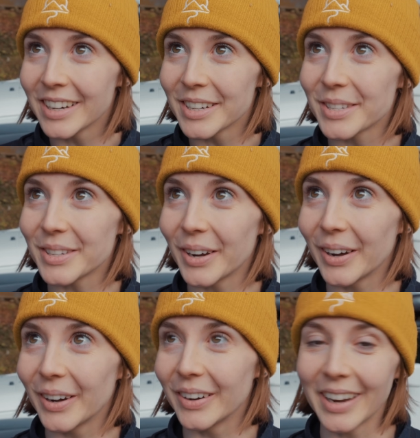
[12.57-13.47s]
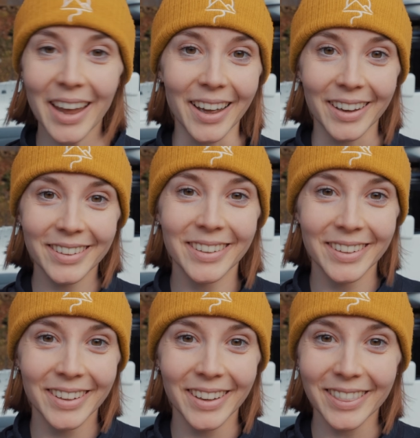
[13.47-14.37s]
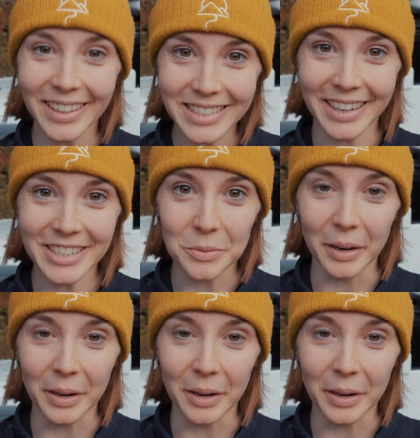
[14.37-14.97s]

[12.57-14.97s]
So yeah, let's get into